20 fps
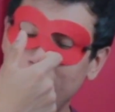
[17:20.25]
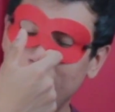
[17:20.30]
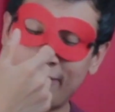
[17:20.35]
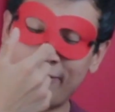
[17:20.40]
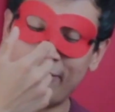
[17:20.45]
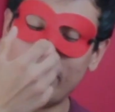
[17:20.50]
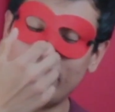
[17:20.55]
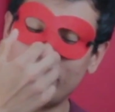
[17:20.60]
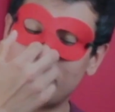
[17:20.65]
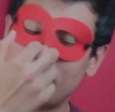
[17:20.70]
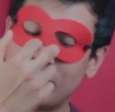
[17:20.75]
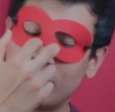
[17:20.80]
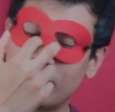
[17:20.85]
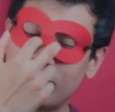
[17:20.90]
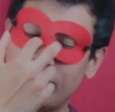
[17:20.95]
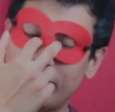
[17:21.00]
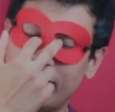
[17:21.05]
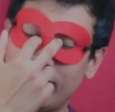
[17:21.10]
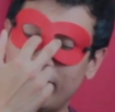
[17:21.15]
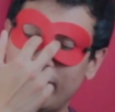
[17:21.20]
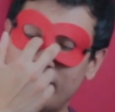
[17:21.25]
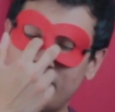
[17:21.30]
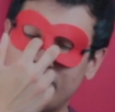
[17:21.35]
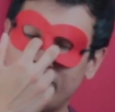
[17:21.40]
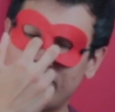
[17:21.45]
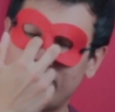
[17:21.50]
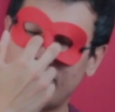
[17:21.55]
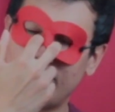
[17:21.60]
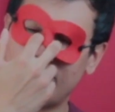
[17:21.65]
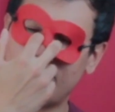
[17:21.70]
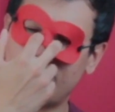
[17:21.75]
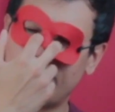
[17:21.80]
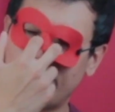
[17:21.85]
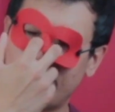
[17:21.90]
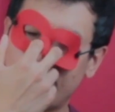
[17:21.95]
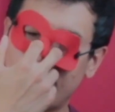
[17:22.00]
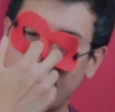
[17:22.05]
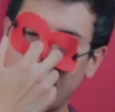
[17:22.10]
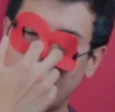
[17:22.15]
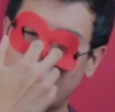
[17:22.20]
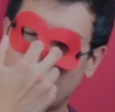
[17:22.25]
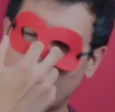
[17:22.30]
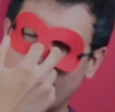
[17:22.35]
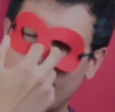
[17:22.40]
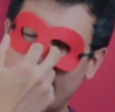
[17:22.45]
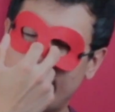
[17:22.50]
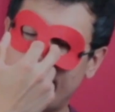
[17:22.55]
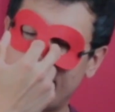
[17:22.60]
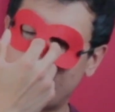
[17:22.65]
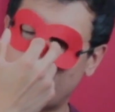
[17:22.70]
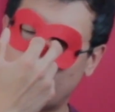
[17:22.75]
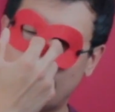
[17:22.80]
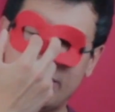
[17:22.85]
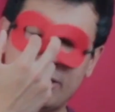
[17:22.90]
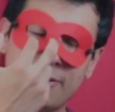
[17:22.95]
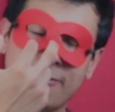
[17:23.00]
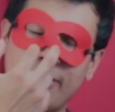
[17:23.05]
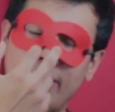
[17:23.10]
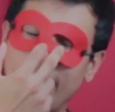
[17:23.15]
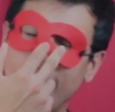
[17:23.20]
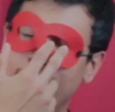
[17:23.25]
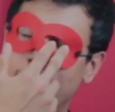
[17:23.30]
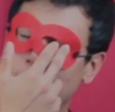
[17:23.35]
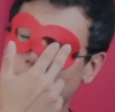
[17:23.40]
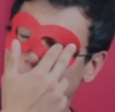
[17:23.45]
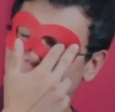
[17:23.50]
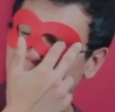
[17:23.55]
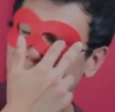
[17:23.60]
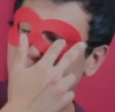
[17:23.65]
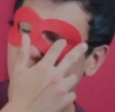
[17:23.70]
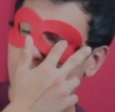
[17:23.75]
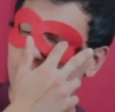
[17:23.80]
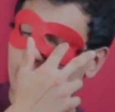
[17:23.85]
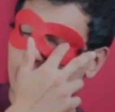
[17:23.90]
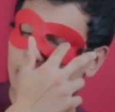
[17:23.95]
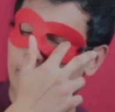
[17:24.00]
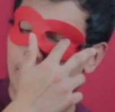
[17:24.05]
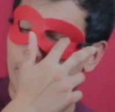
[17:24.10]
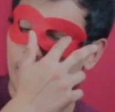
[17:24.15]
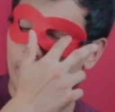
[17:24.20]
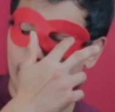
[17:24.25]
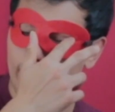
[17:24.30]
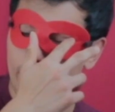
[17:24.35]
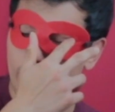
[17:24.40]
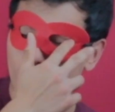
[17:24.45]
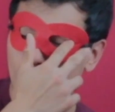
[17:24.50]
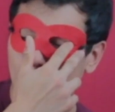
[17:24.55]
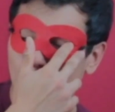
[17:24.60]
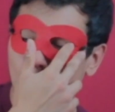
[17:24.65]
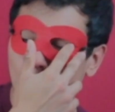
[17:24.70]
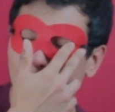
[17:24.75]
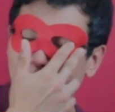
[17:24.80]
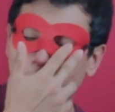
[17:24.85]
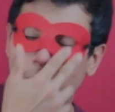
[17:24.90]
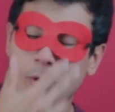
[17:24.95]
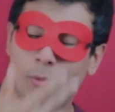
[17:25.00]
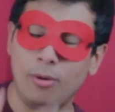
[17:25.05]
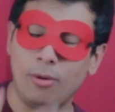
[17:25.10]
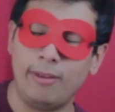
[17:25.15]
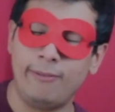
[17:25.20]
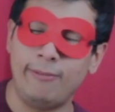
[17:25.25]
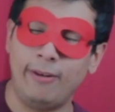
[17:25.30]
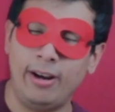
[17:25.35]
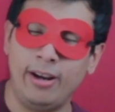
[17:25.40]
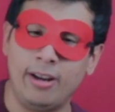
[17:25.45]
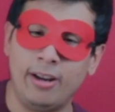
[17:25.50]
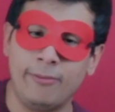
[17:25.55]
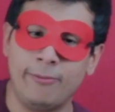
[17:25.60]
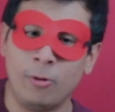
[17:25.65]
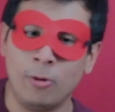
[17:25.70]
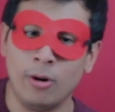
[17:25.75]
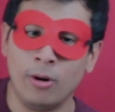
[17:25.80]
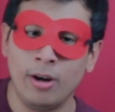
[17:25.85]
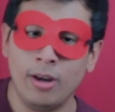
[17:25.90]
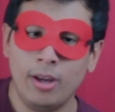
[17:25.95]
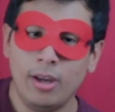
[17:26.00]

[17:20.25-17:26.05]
I think in general, just you know, realizing what you're fighting for is just the theme here. Like, you know, who are you really fighting for?